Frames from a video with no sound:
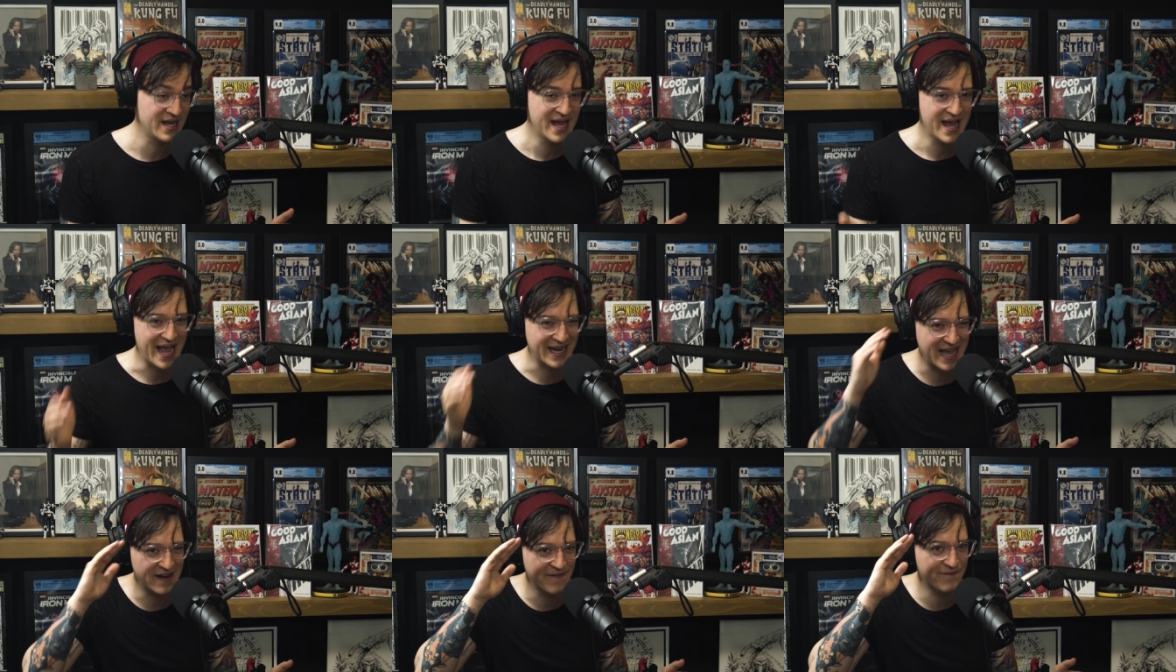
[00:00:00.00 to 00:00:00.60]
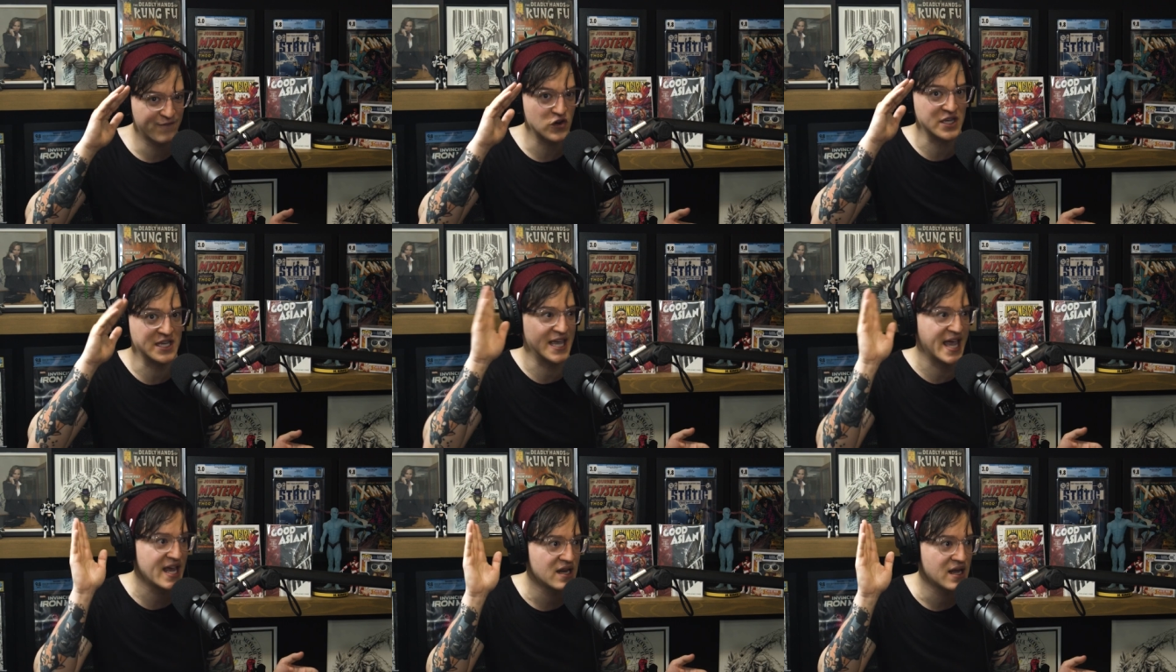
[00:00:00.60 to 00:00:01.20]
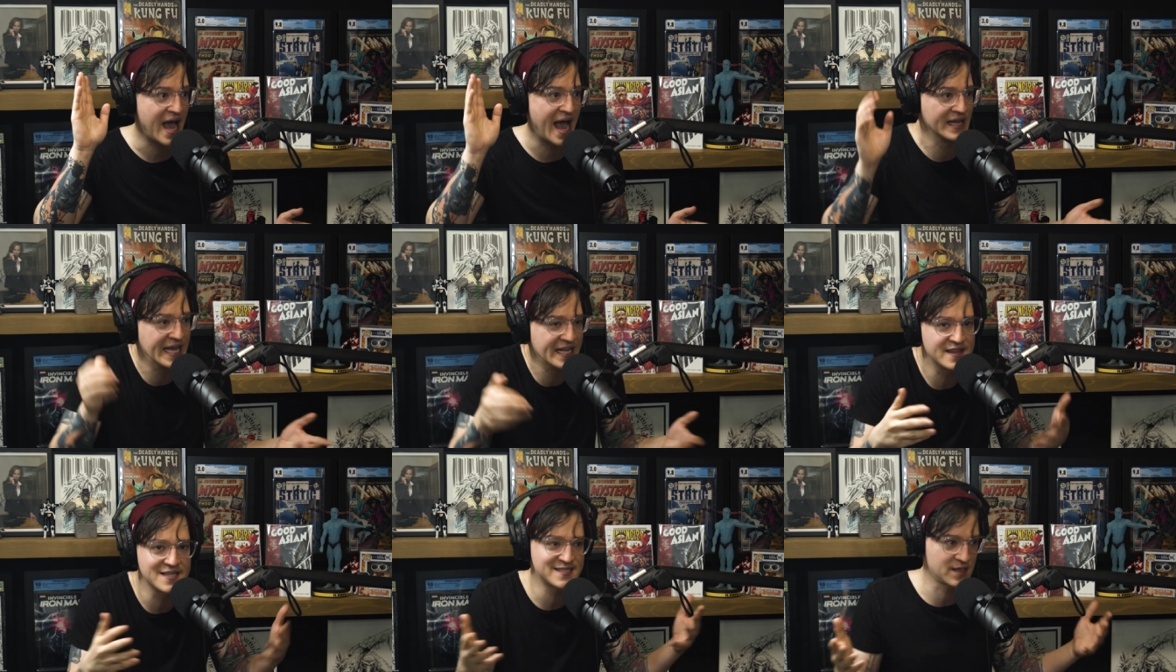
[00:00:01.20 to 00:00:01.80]
I kind of forget. I like
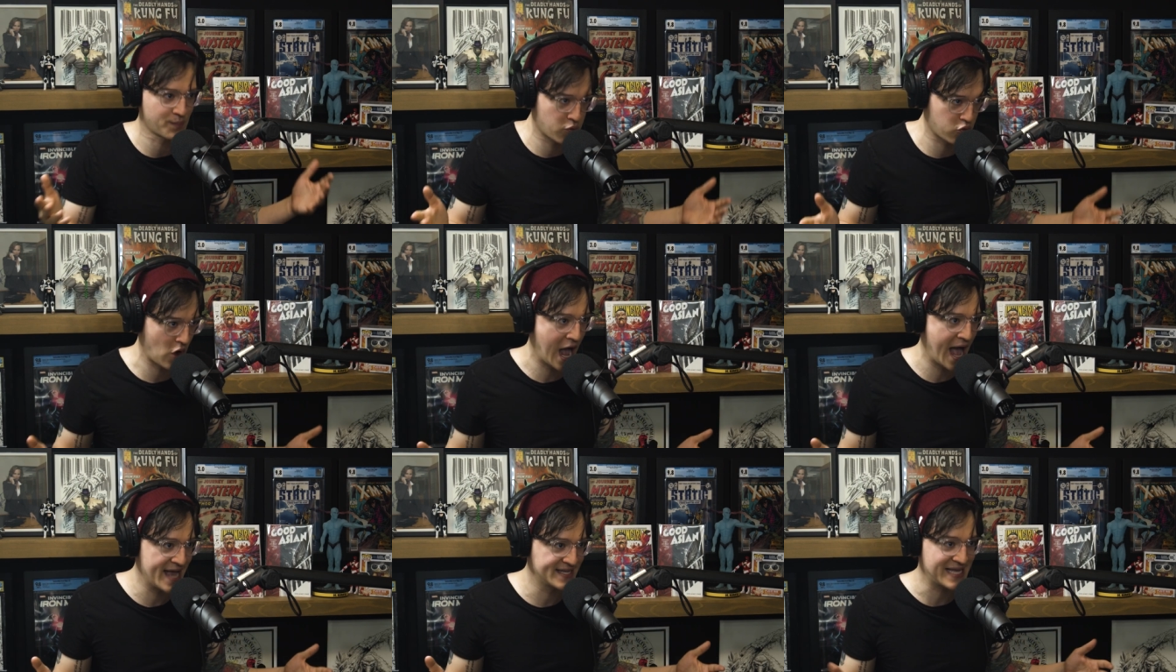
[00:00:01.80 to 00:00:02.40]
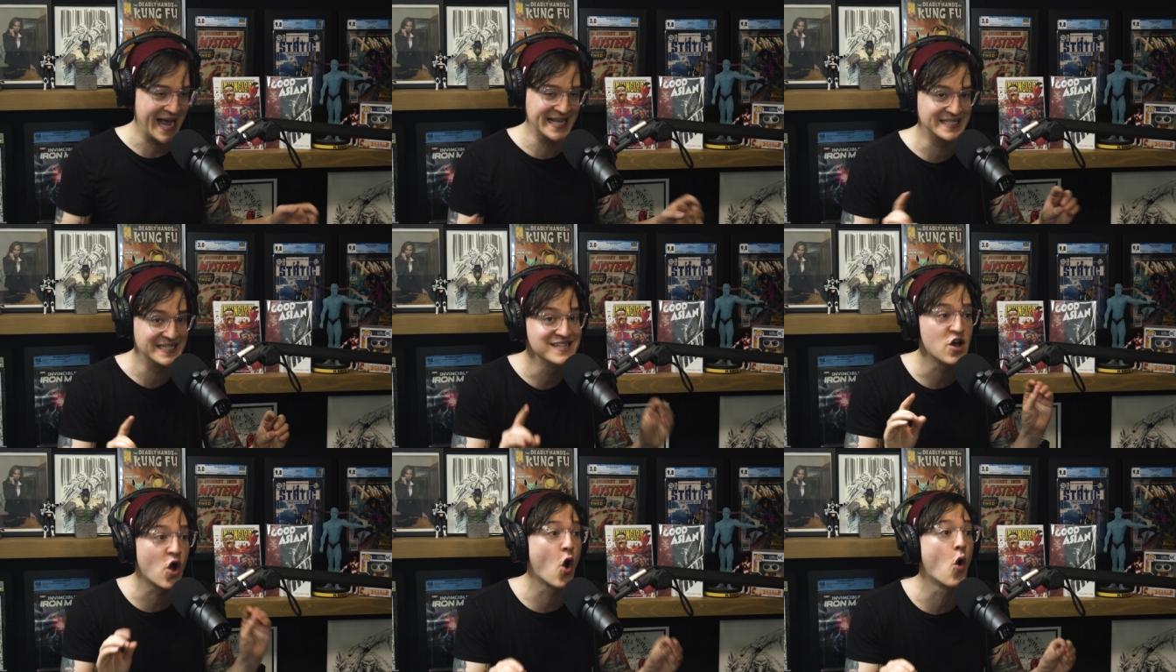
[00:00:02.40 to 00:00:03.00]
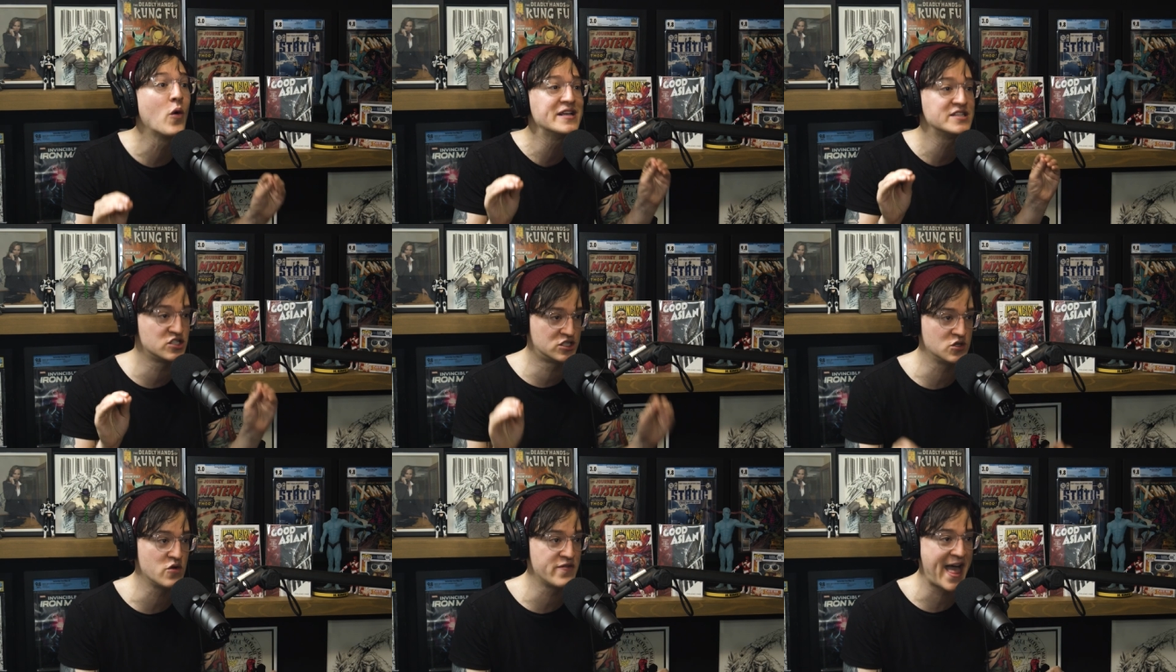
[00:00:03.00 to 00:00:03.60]
the surprise. I didn't always
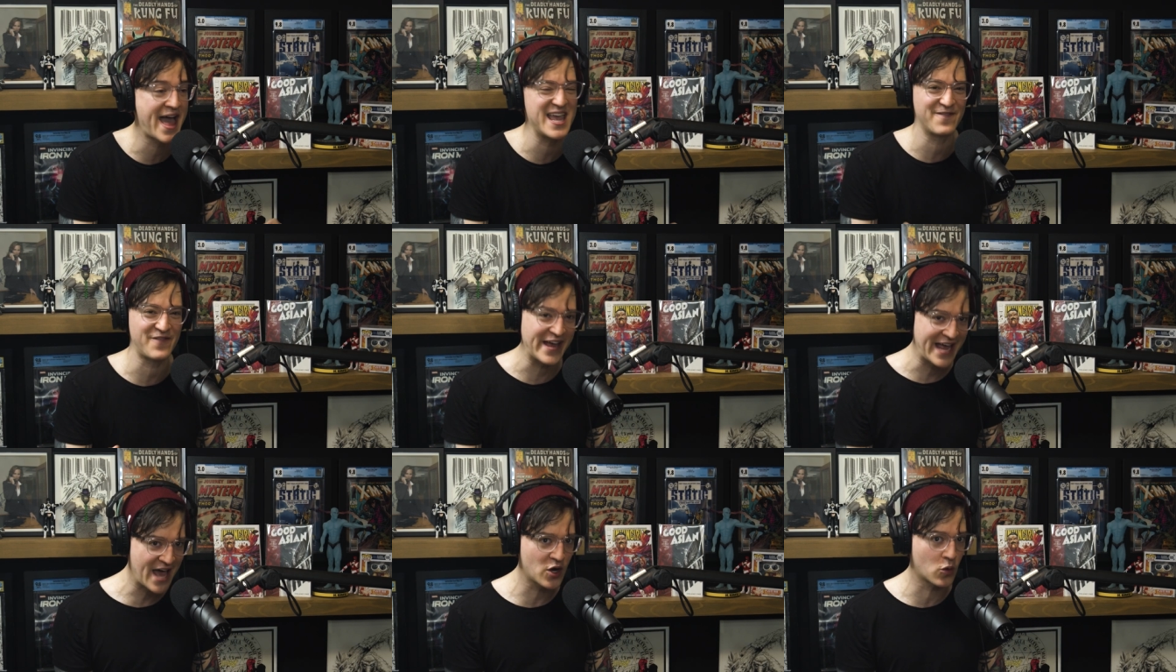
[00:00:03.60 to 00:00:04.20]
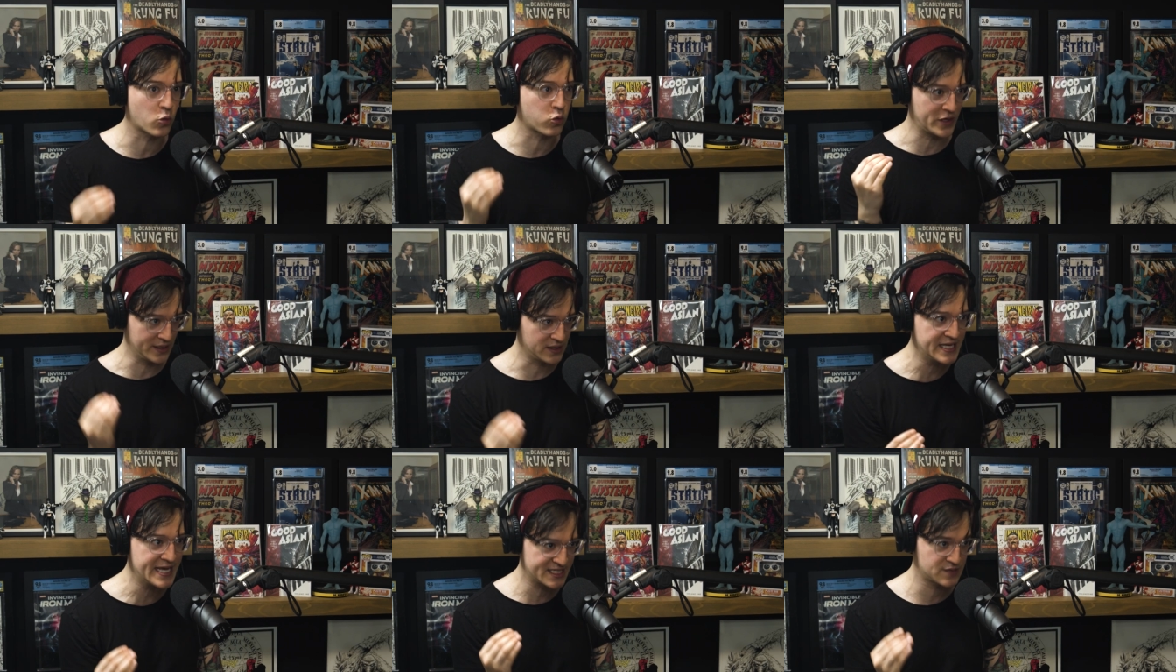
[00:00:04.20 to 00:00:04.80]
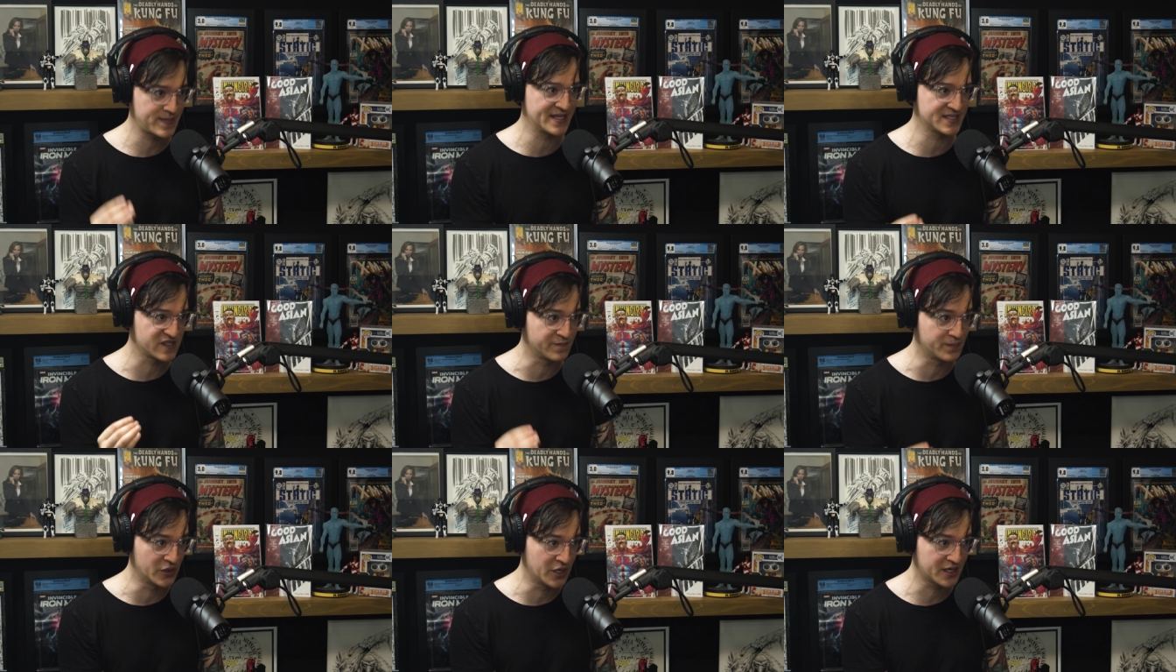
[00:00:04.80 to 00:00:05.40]
do that. If I had a really expensive
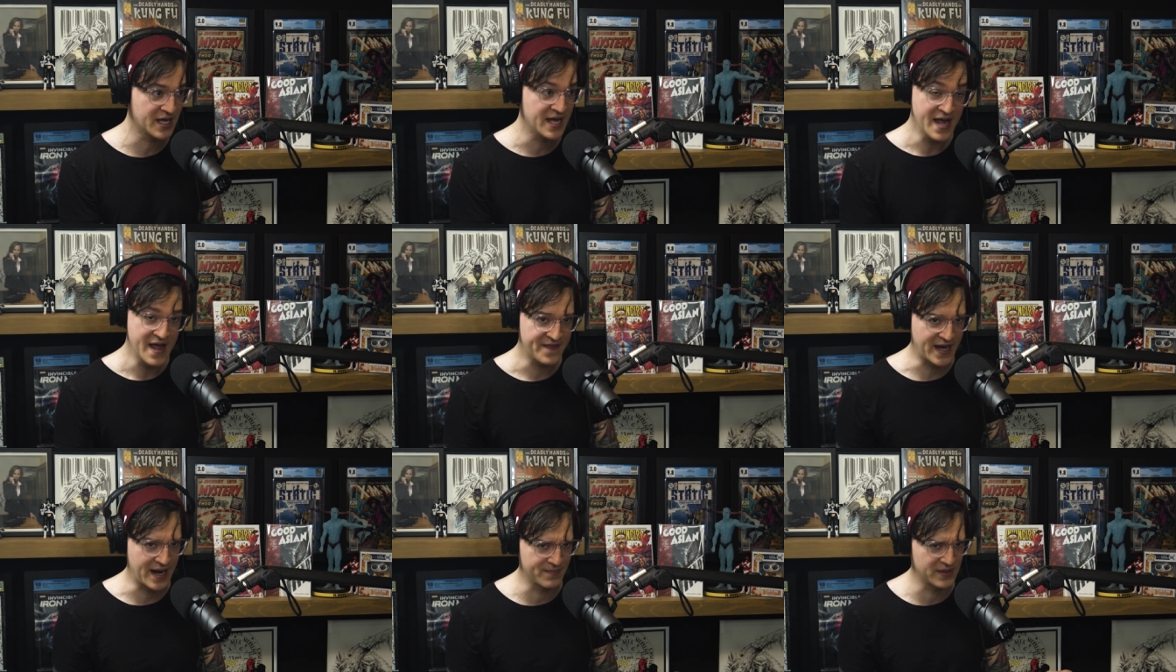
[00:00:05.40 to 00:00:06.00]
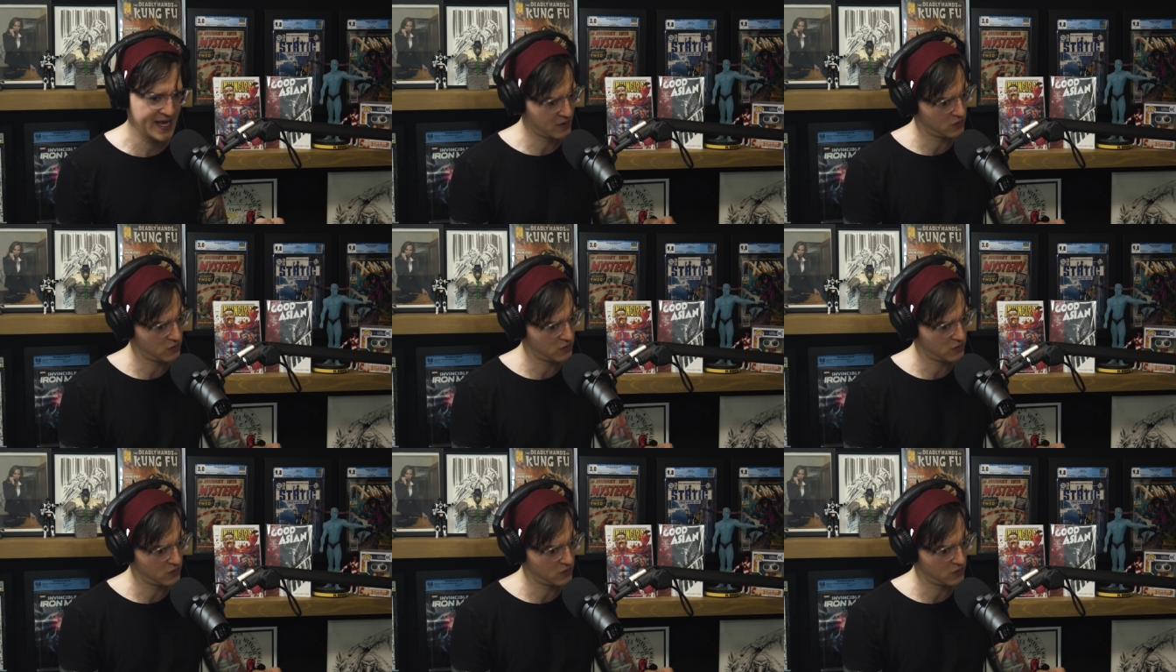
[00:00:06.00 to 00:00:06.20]
book, then I'm like,